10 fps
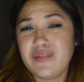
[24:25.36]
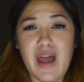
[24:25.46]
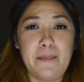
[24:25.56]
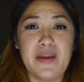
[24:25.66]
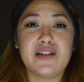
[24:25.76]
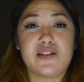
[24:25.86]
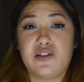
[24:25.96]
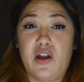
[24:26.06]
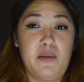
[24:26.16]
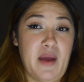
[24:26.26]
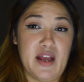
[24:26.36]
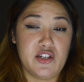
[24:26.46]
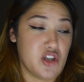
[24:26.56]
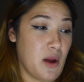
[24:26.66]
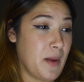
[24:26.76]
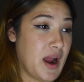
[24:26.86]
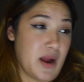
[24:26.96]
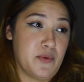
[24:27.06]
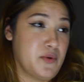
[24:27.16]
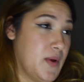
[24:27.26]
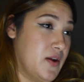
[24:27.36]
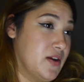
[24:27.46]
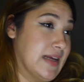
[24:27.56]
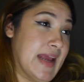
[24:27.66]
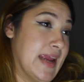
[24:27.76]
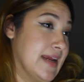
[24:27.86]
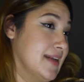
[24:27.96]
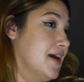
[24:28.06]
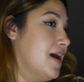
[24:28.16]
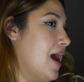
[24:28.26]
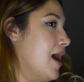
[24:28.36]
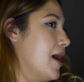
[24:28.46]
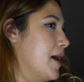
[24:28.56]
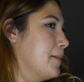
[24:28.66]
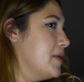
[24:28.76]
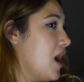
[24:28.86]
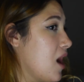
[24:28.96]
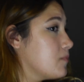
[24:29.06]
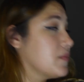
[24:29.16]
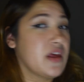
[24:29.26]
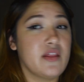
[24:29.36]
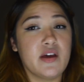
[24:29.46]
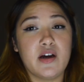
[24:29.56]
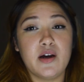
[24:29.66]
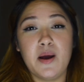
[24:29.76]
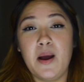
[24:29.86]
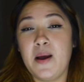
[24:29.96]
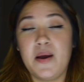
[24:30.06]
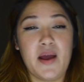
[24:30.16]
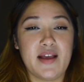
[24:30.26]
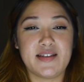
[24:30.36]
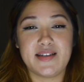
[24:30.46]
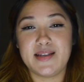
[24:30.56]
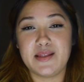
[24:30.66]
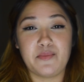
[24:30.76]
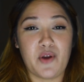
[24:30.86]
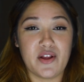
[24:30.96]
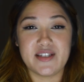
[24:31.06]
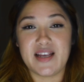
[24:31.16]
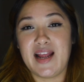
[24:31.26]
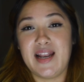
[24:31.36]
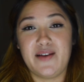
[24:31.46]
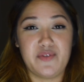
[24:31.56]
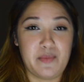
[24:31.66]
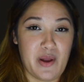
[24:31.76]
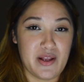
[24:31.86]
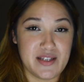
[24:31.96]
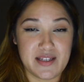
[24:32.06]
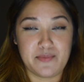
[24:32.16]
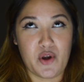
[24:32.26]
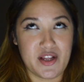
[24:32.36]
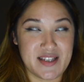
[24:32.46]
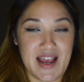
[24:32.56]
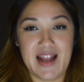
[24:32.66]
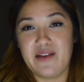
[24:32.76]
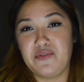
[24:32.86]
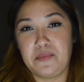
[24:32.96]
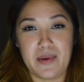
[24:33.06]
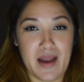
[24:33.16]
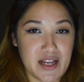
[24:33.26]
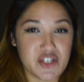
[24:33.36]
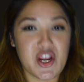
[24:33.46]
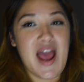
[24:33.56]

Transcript: I mean, it's not a bad job. I would wear it again. Yeah, as I said, the bronzer, I love the bronzer, I love the blush,